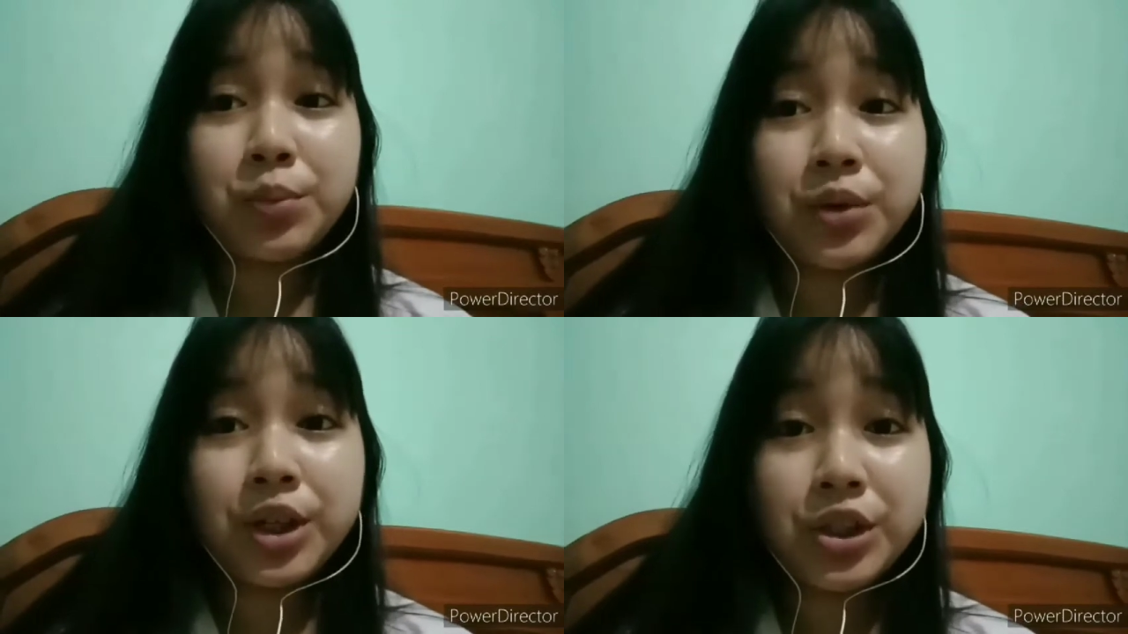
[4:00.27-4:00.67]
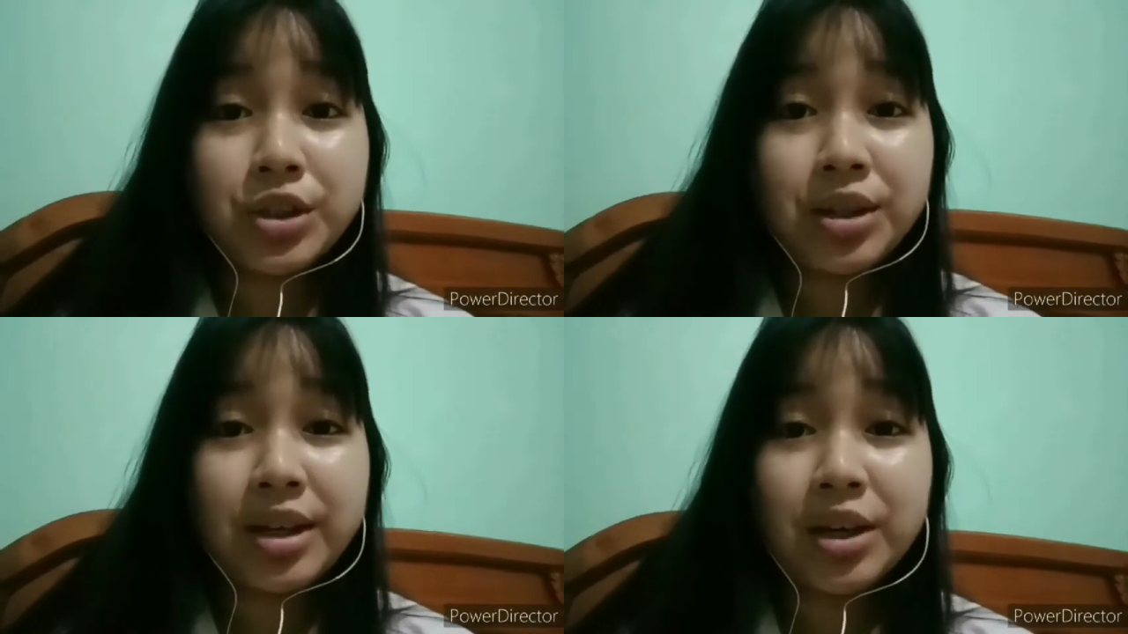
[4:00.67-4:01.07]
our
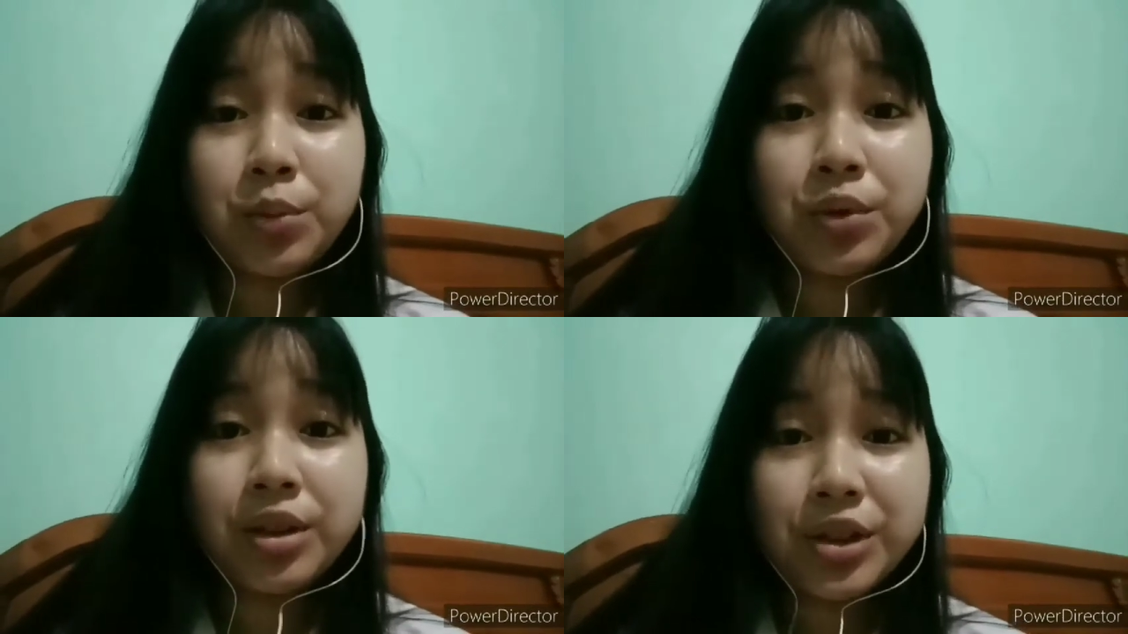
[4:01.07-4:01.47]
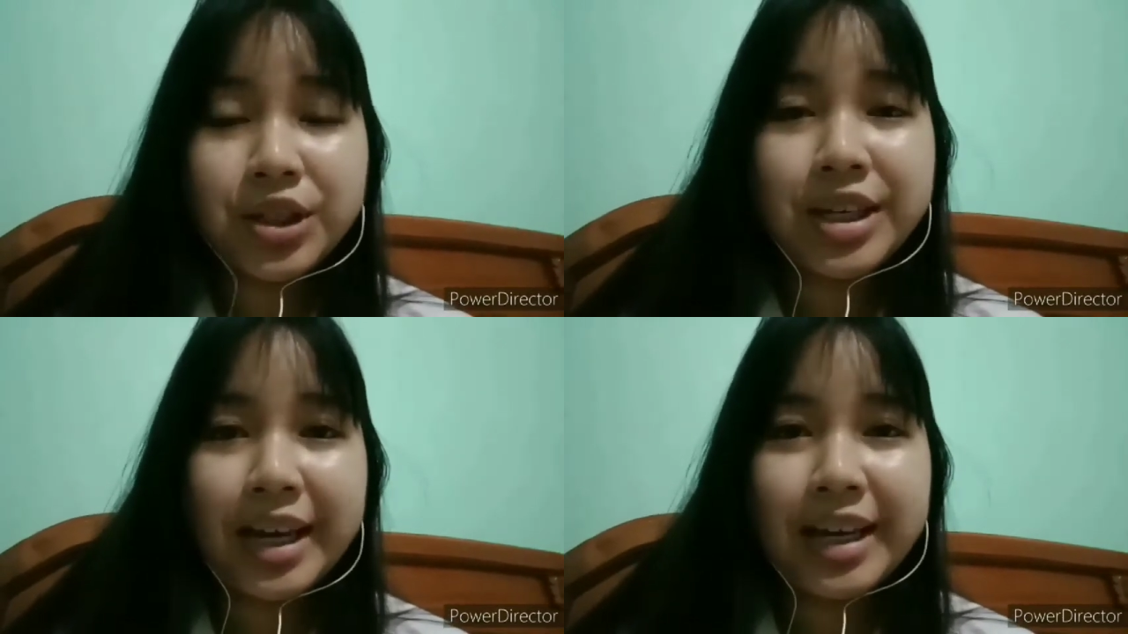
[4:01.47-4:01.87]
world
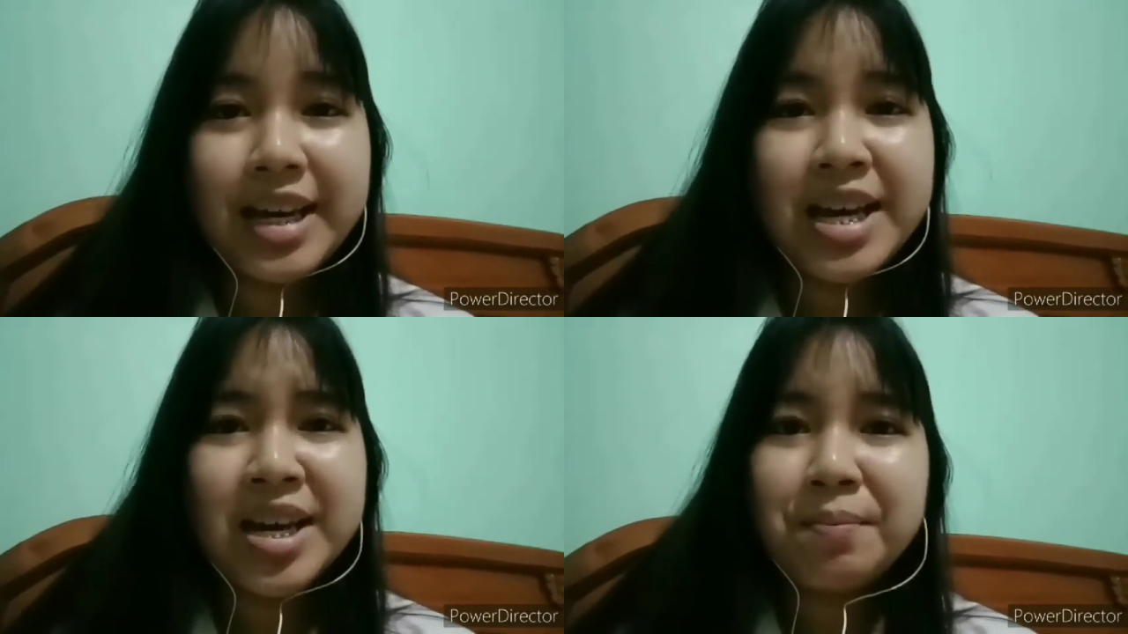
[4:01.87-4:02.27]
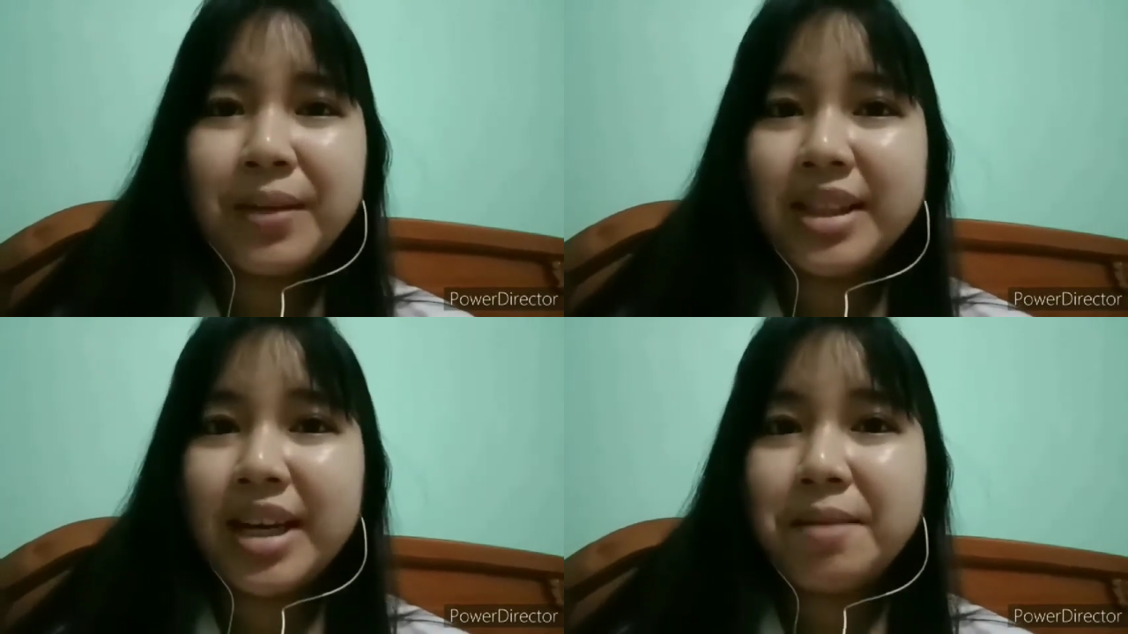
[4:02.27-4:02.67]
today,
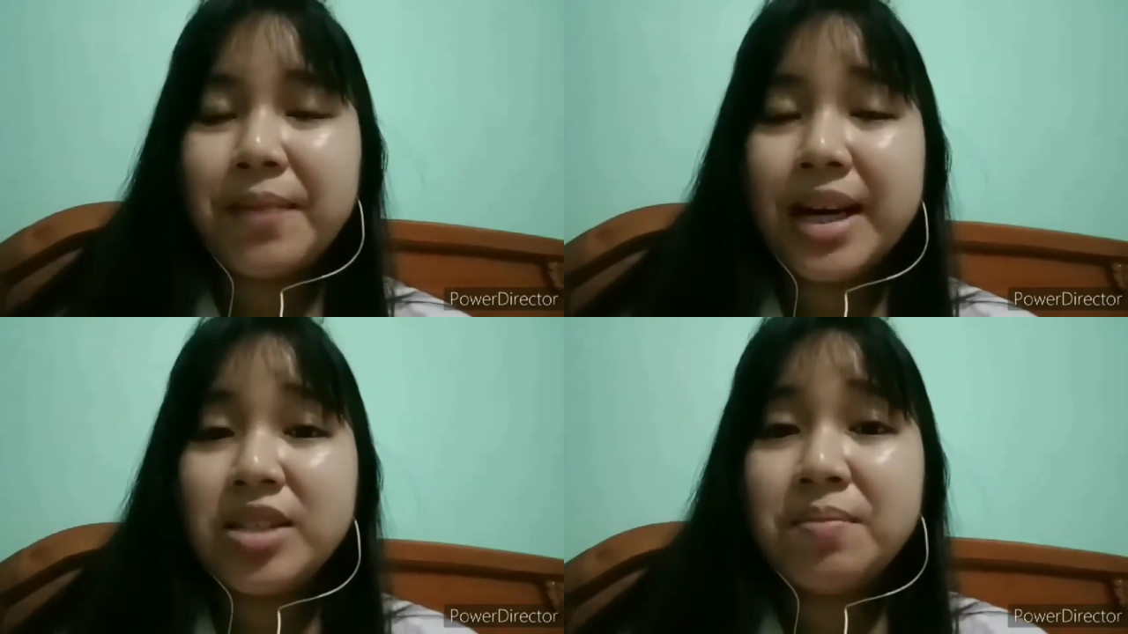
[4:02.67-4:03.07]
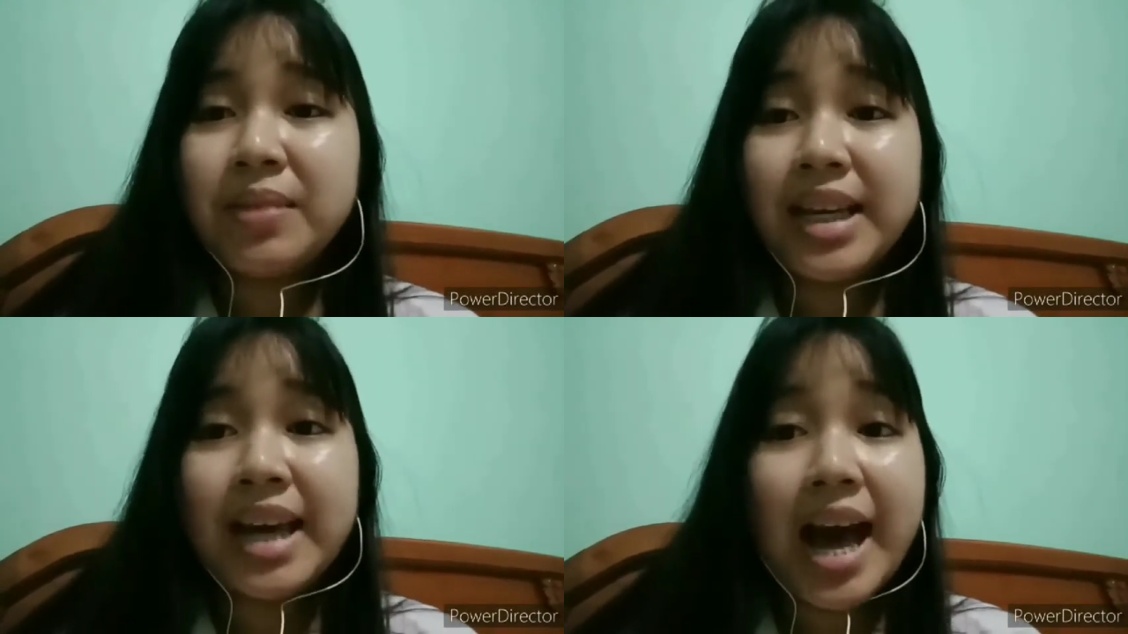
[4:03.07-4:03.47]
but can
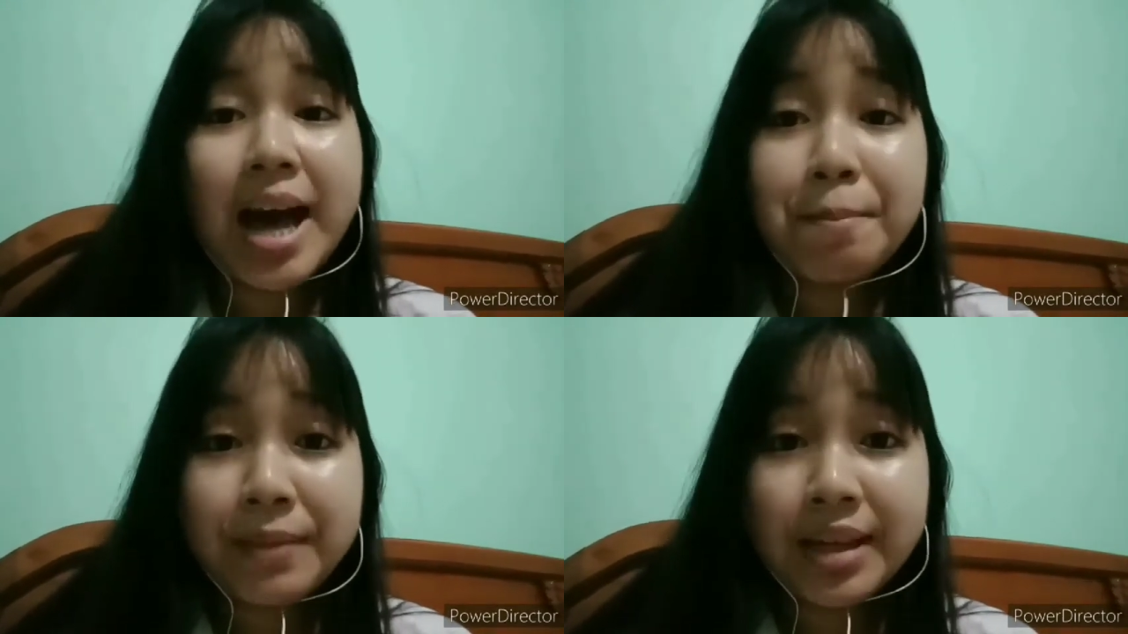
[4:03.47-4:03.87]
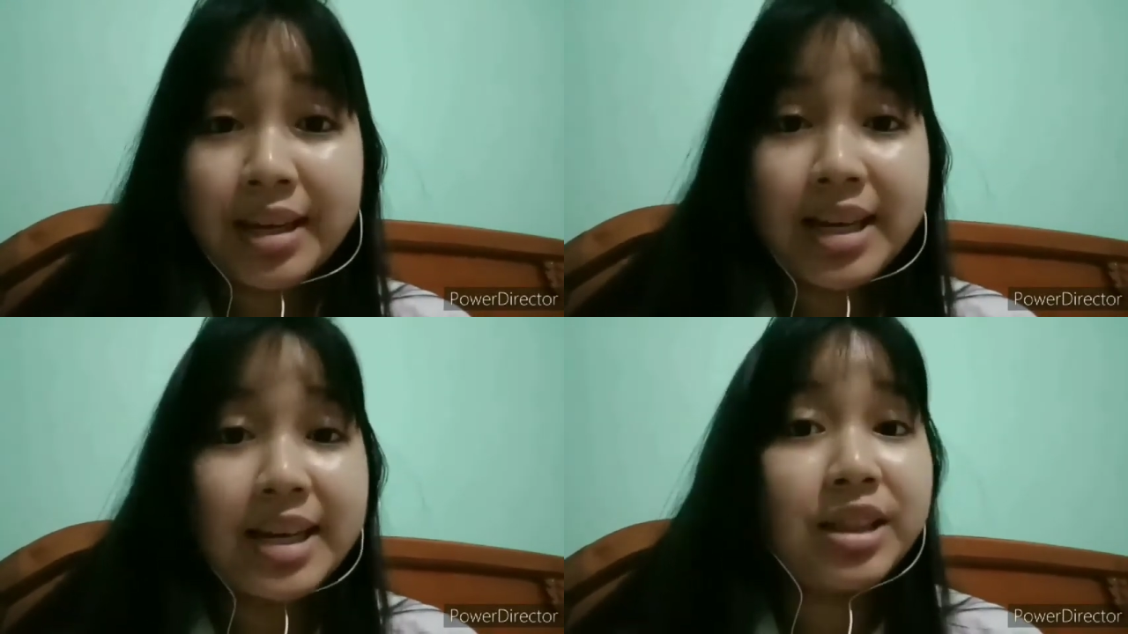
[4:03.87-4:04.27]
possibly
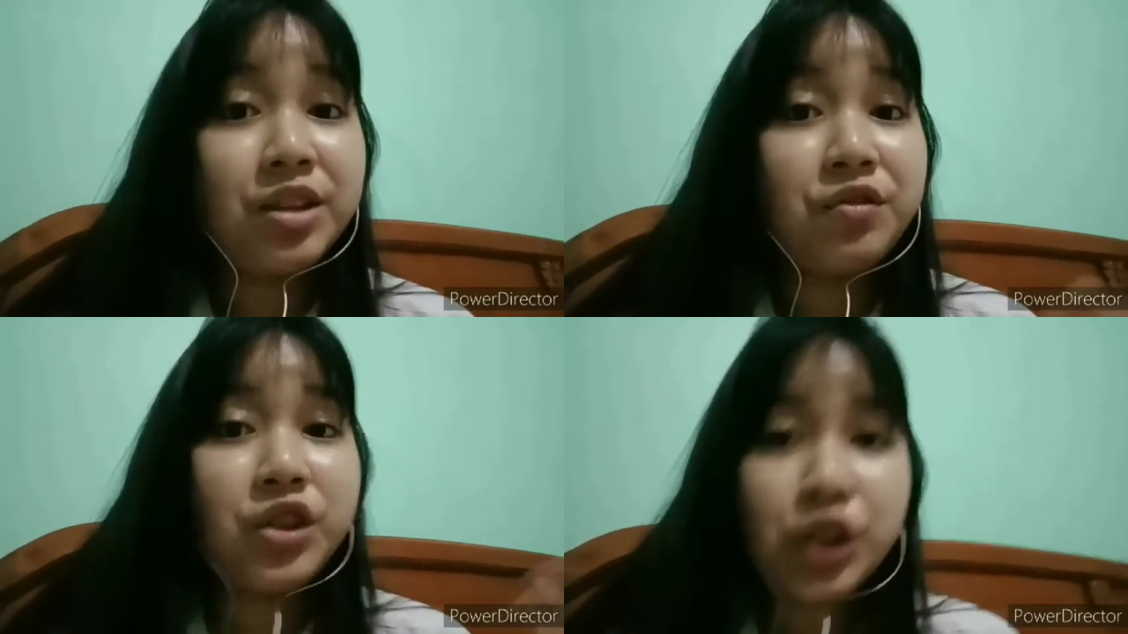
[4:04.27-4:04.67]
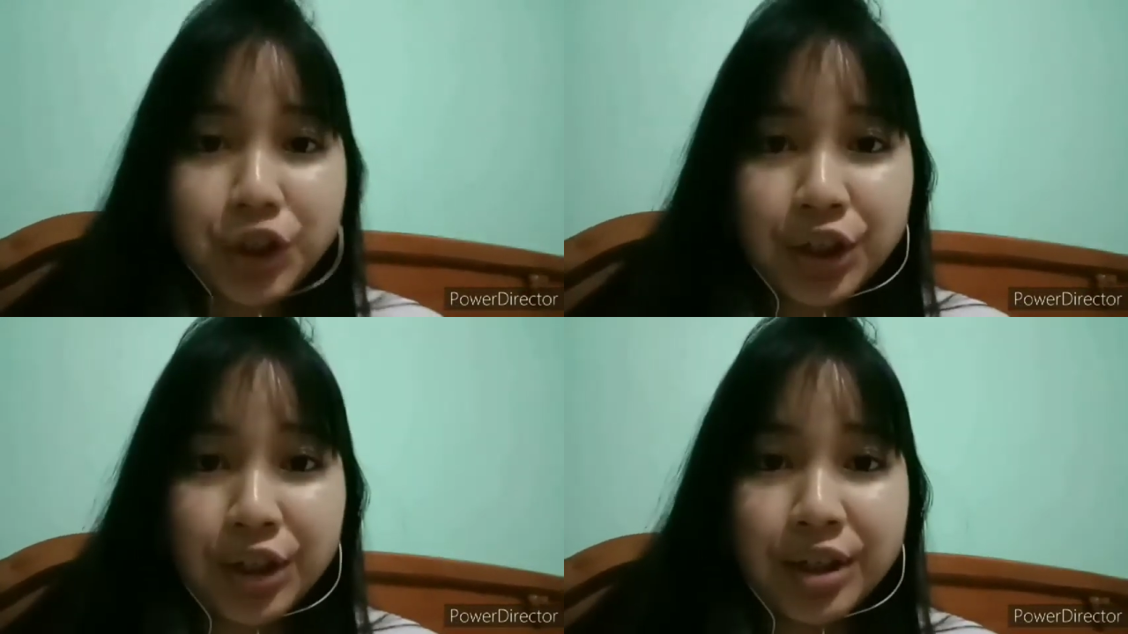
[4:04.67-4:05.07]
happen in the
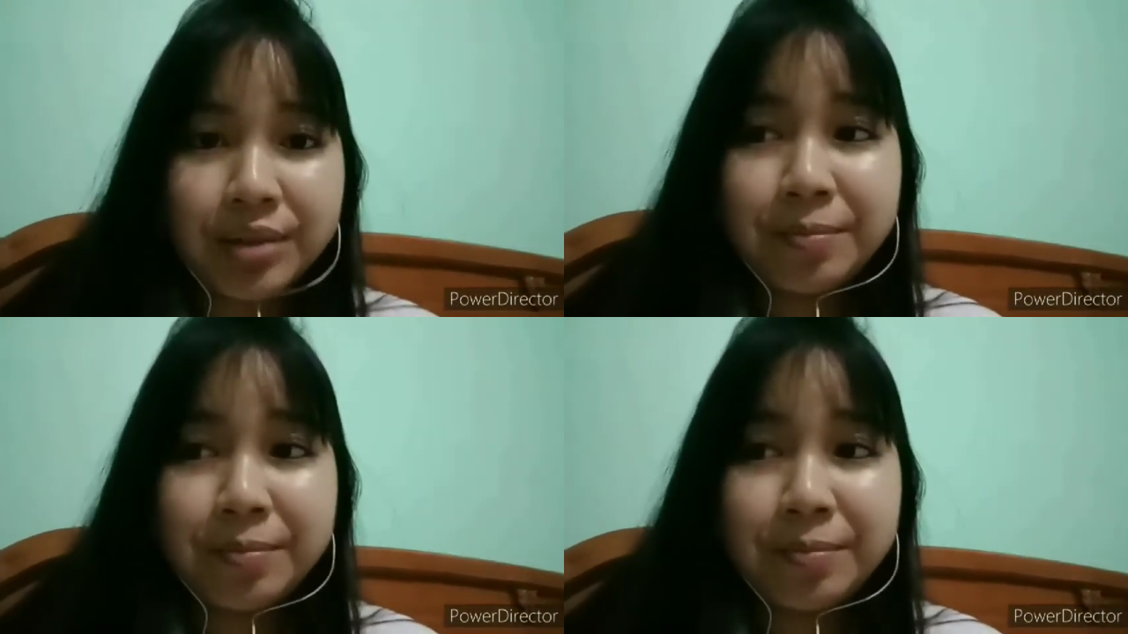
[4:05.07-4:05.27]
future.